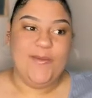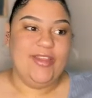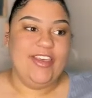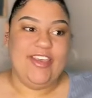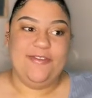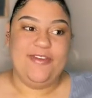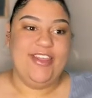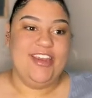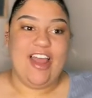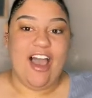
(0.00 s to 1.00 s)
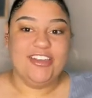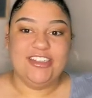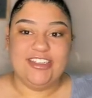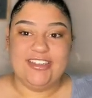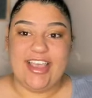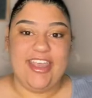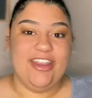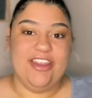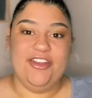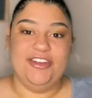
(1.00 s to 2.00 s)
whether you're feeling nauseous
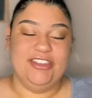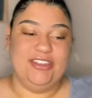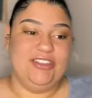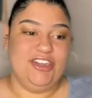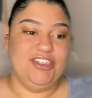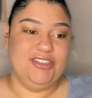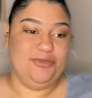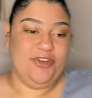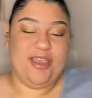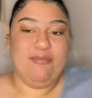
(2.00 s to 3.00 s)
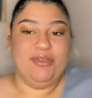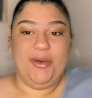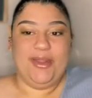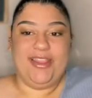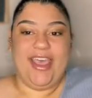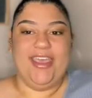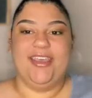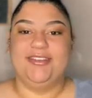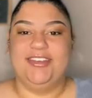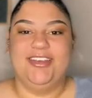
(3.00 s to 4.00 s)
and you're just freaking bloated, like
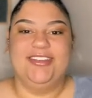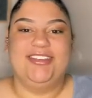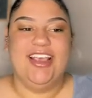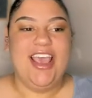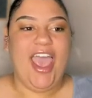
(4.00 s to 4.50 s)
it's just,